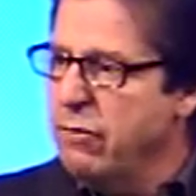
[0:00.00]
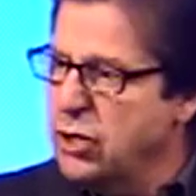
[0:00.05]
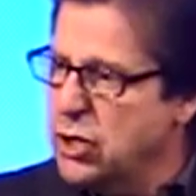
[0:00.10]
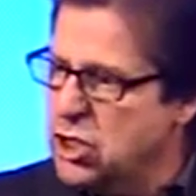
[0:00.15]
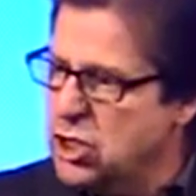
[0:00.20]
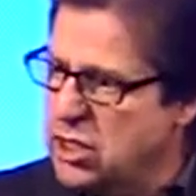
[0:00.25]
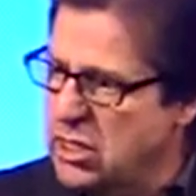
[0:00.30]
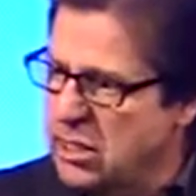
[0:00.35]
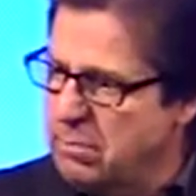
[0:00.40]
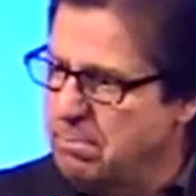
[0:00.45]

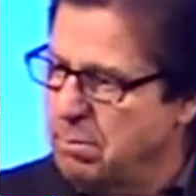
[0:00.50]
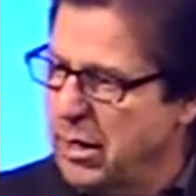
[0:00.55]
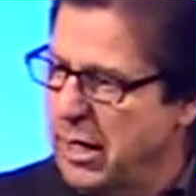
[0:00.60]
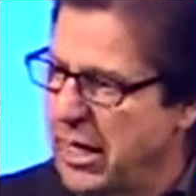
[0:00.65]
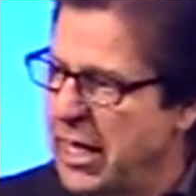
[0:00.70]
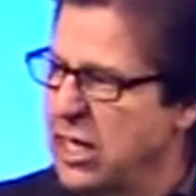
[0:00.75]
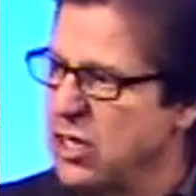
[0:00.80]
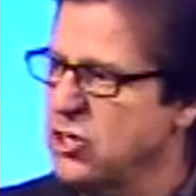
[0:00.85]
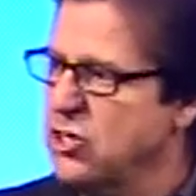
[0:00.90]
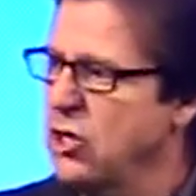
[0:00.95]
his
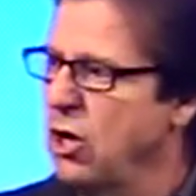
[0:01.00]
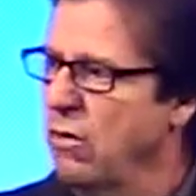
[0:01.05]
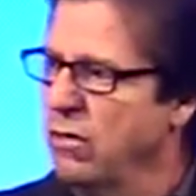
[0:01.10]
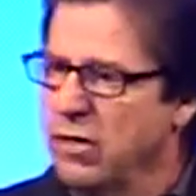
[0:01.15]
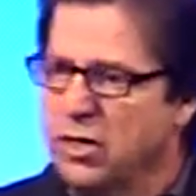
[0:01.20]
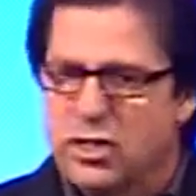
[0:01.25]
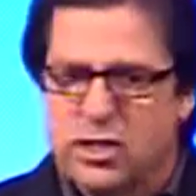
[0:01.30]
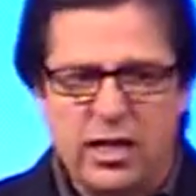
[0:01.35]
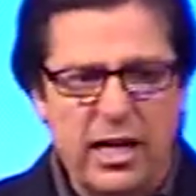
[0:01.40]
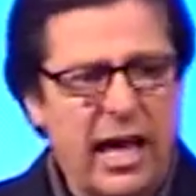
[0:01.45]
place on
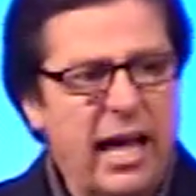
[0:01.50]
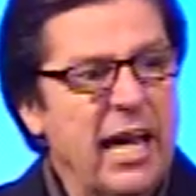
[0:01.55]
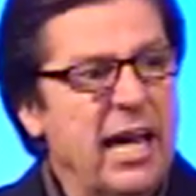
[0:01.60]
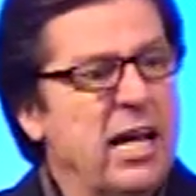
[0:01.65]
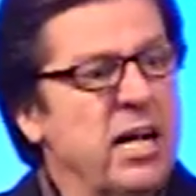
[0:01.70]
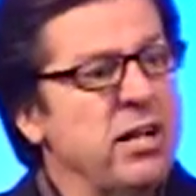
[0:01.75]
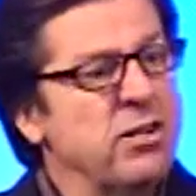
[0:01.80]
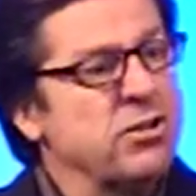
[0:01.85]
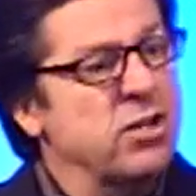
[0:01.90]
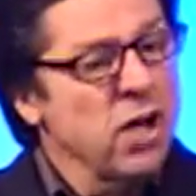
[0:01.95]
the
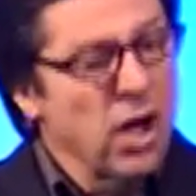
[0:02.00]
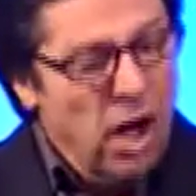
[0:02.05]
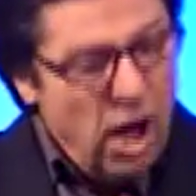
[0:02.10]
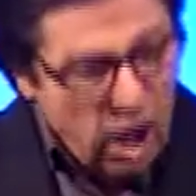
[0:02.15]
stage